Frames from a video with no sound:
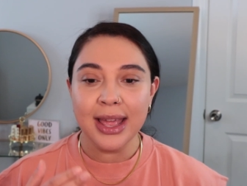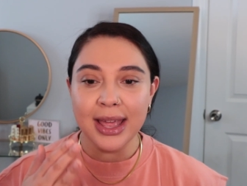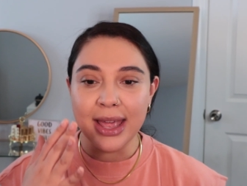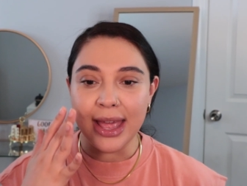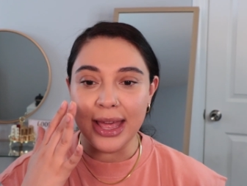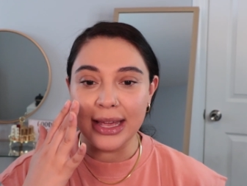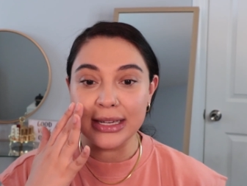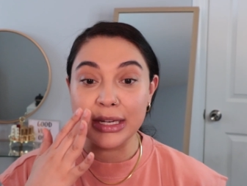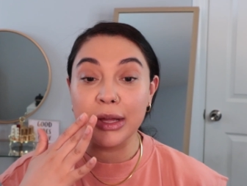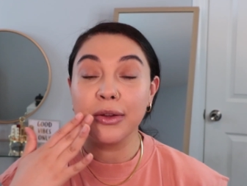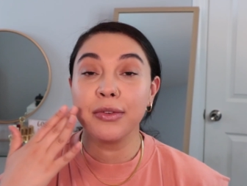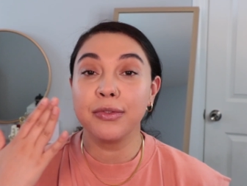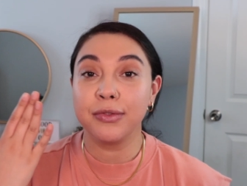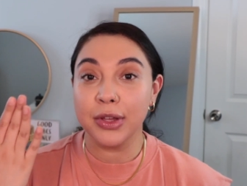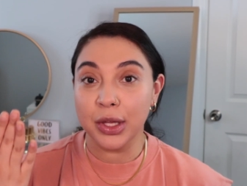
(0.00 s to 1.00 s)
and it
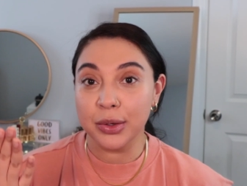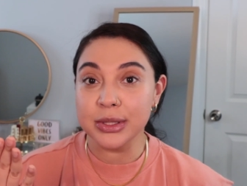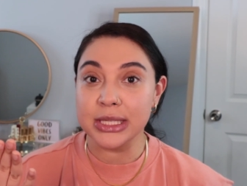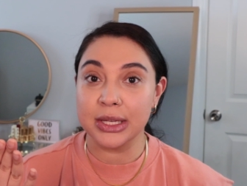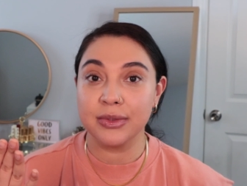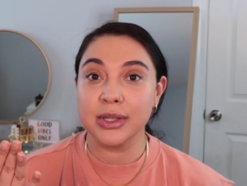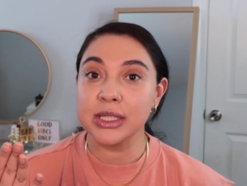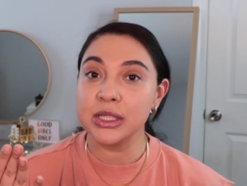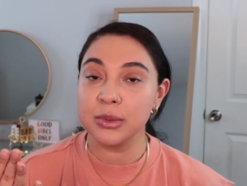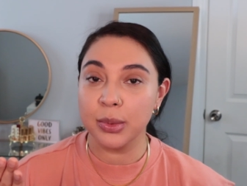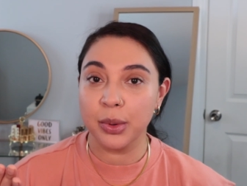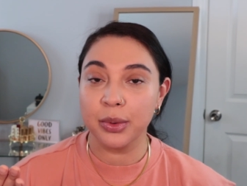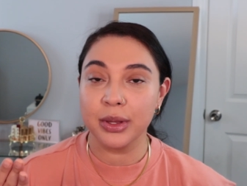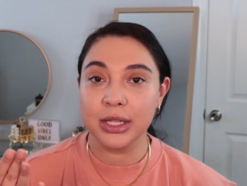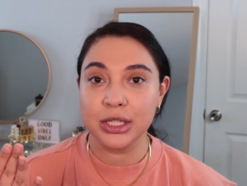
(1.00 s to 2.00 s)
feels even
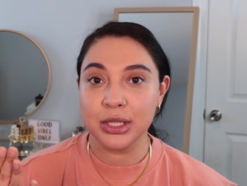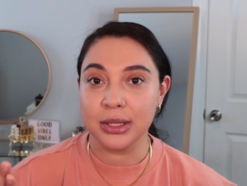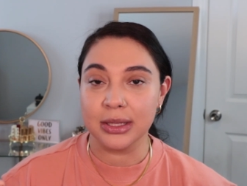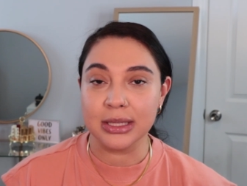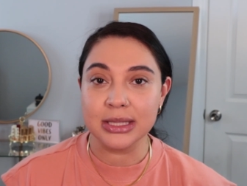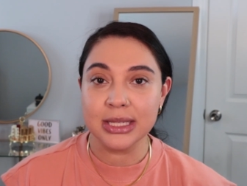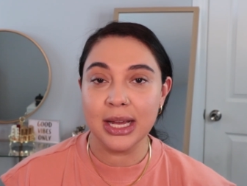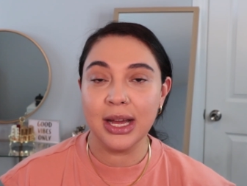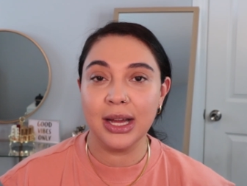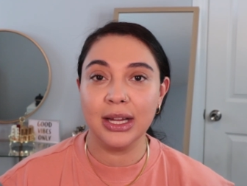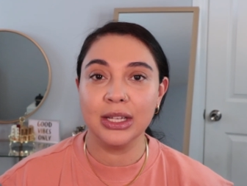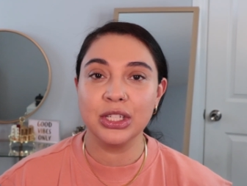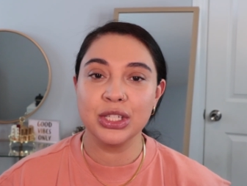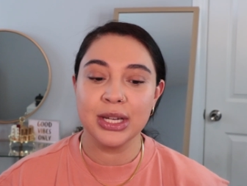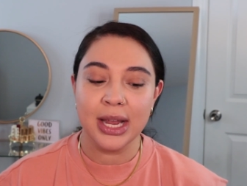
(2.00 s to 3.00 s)
smooth to the
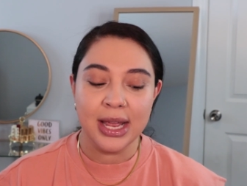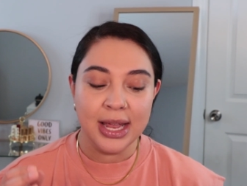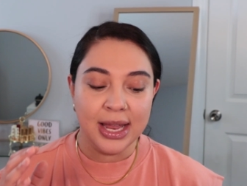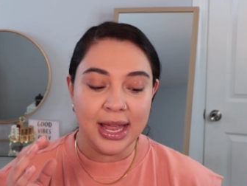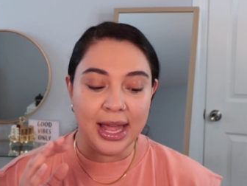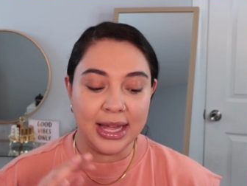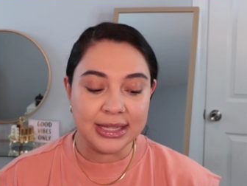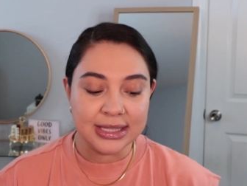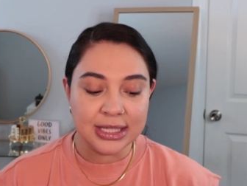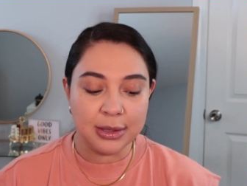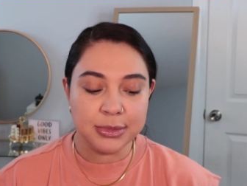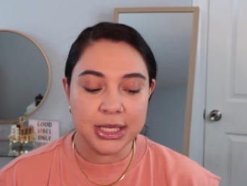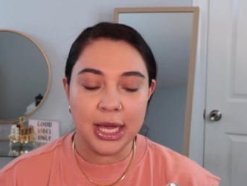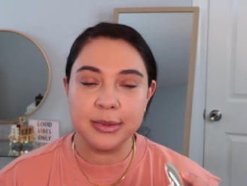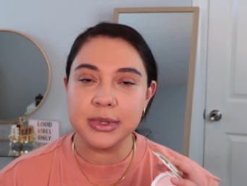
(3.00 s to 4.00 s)
touch. And
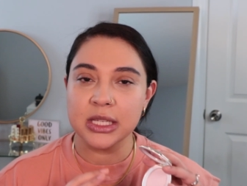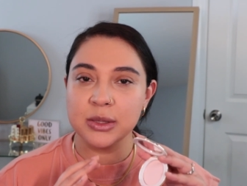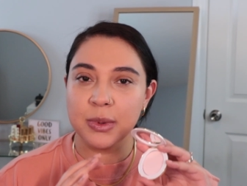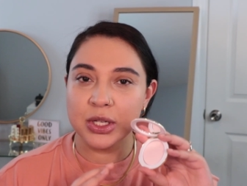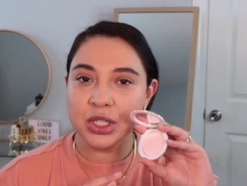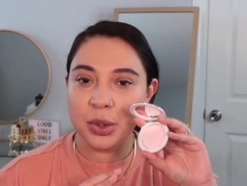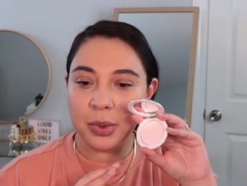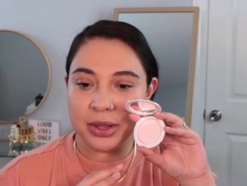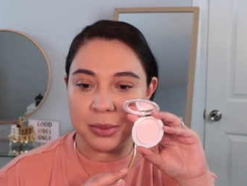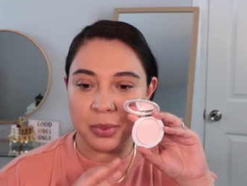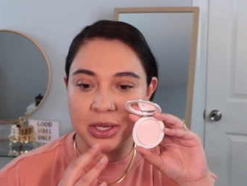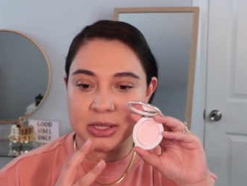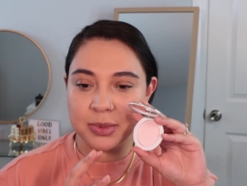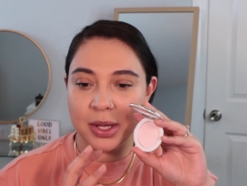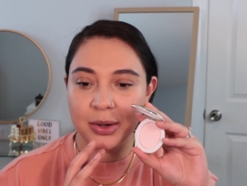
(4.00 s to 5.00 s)
sometimes, especially with a
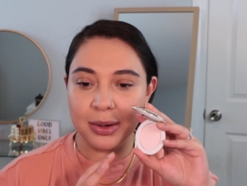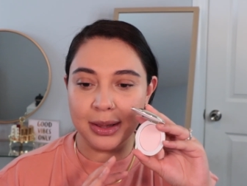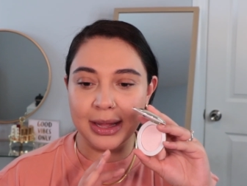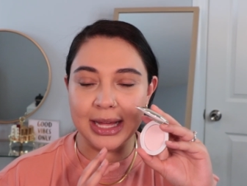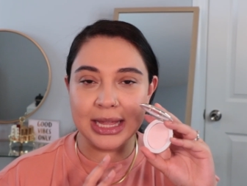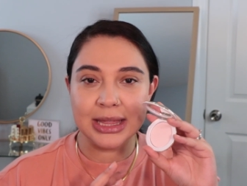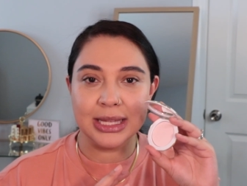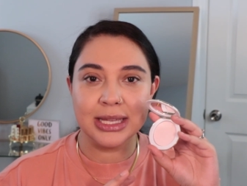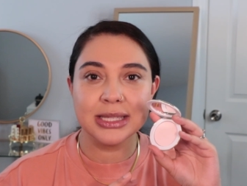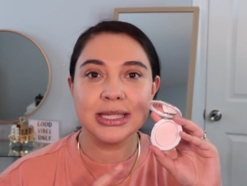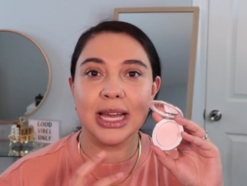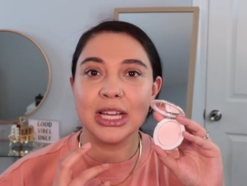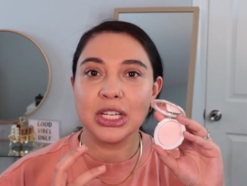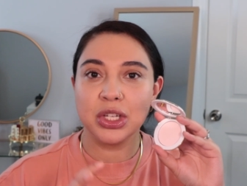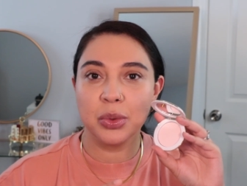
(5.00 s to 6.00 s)
pressed powder like this,
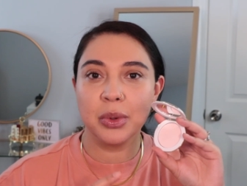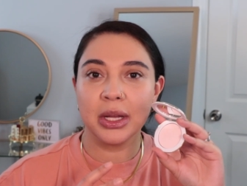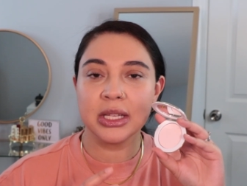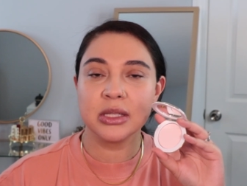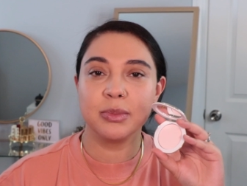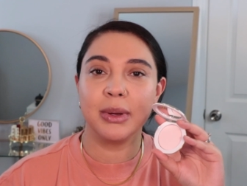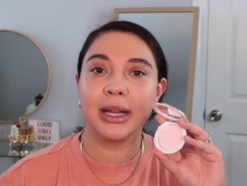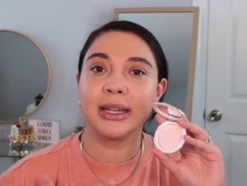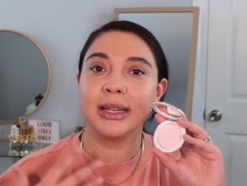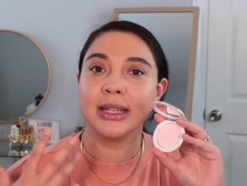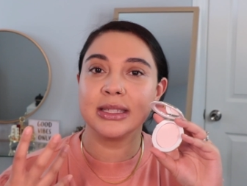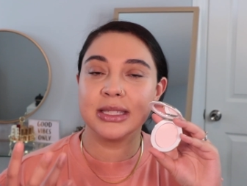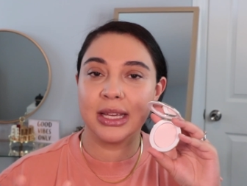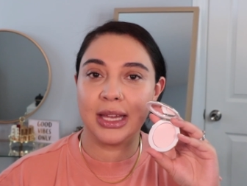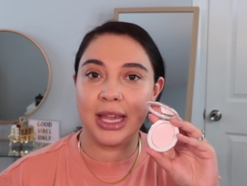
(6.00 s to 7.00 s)
I do expect
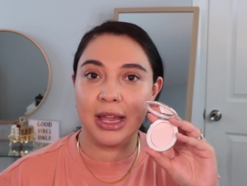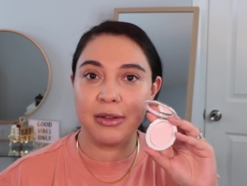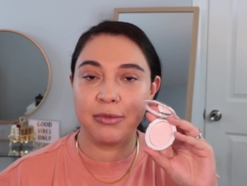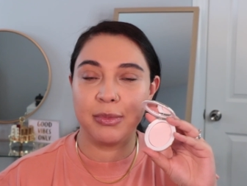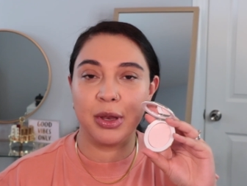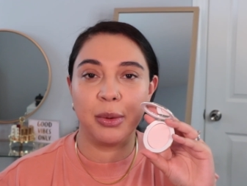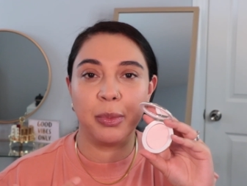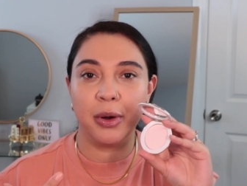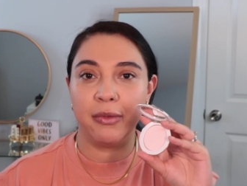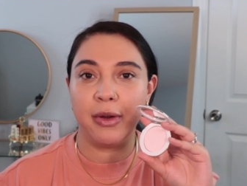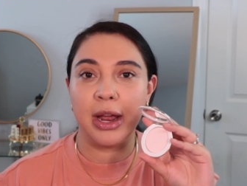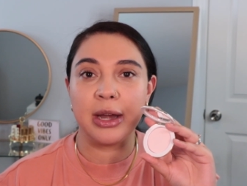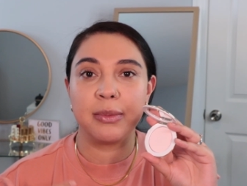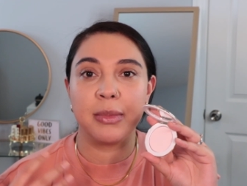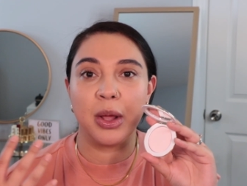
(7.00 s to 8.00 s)
it to give me or
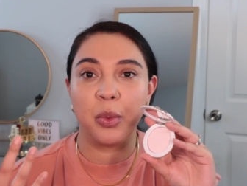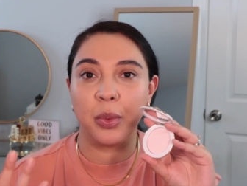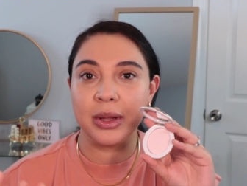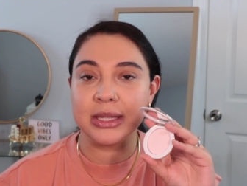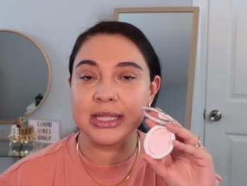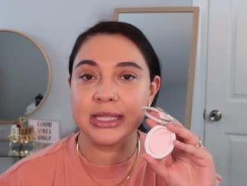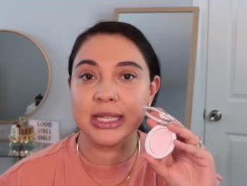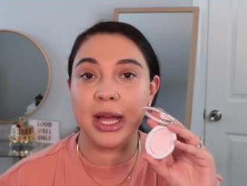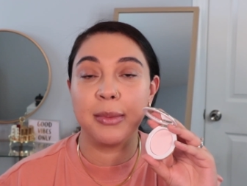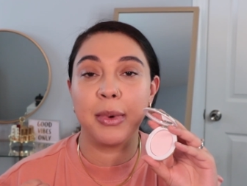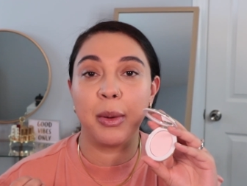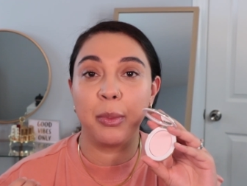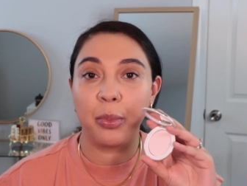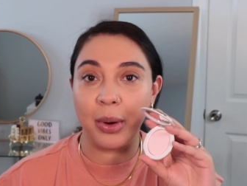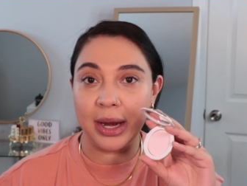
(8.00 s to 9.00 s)
provide me with
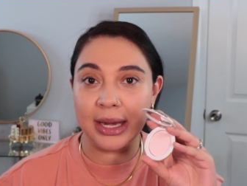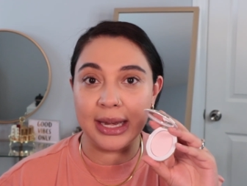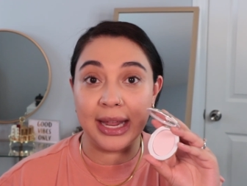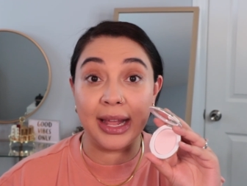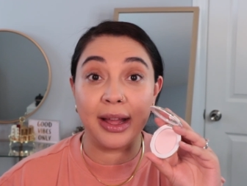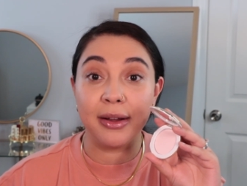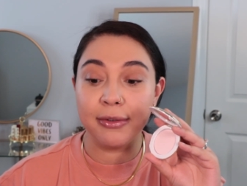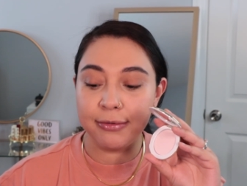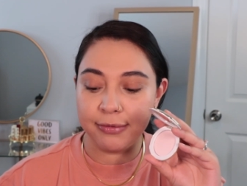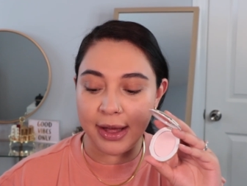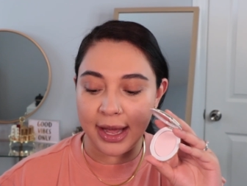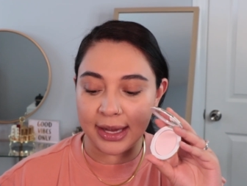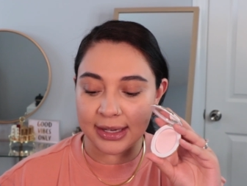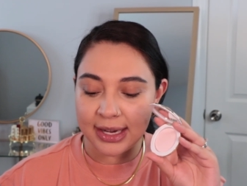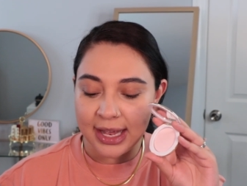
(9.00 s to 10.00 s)
some brightening
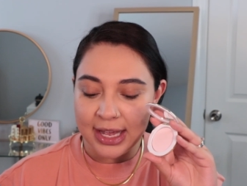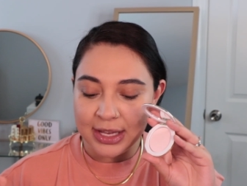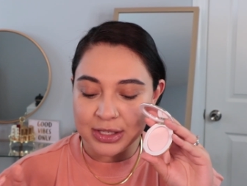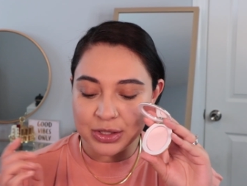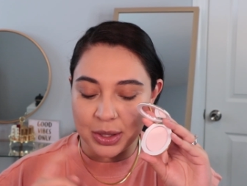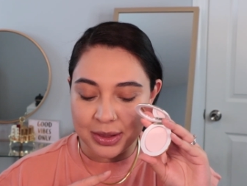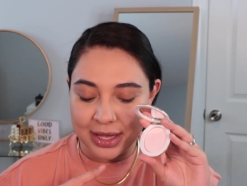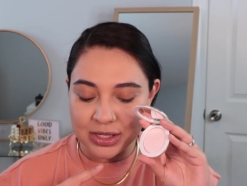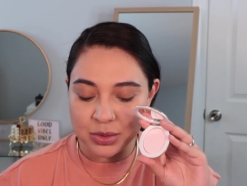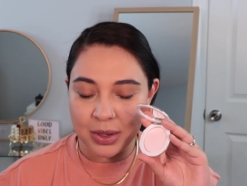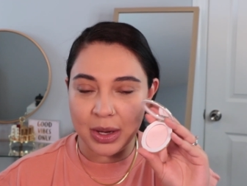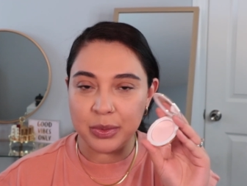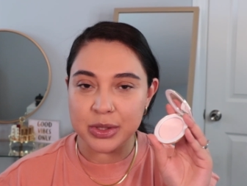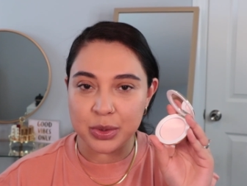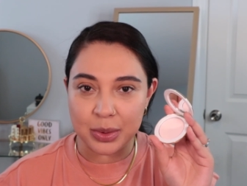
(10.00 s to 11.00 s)
effect. So that's why
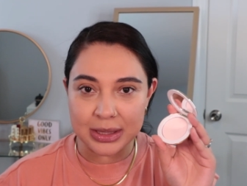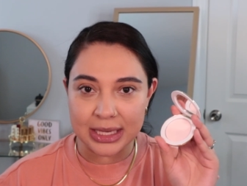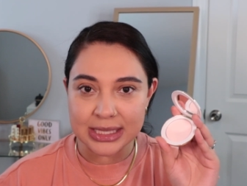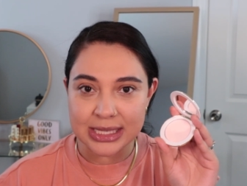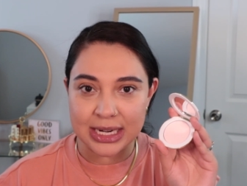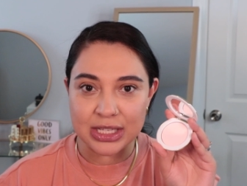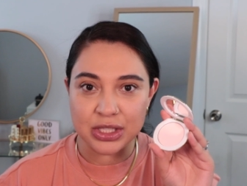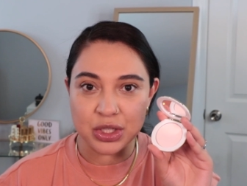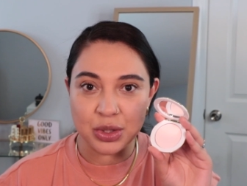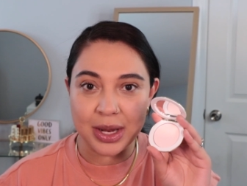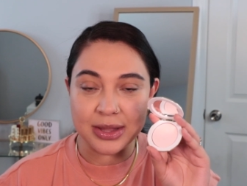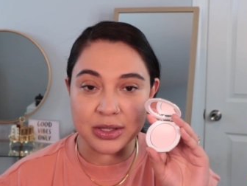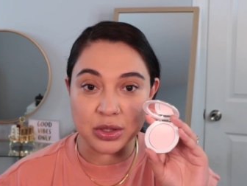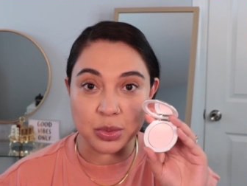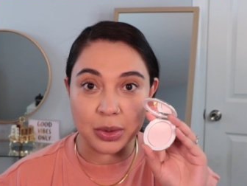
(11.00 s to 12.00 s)
I was really excited to
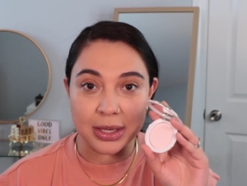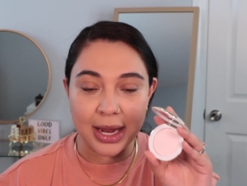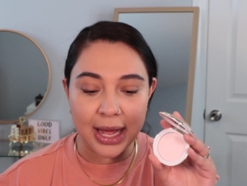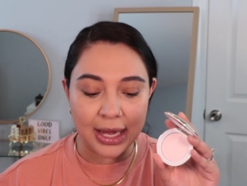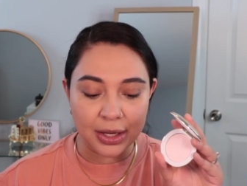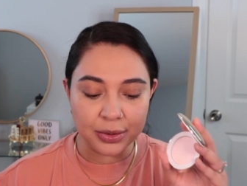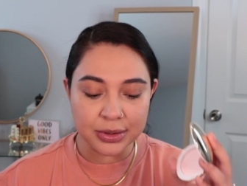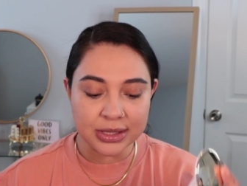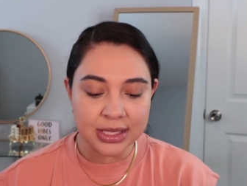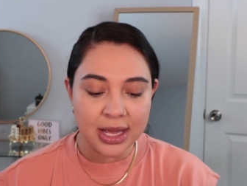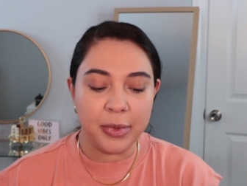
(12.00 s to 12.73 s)
try this one out.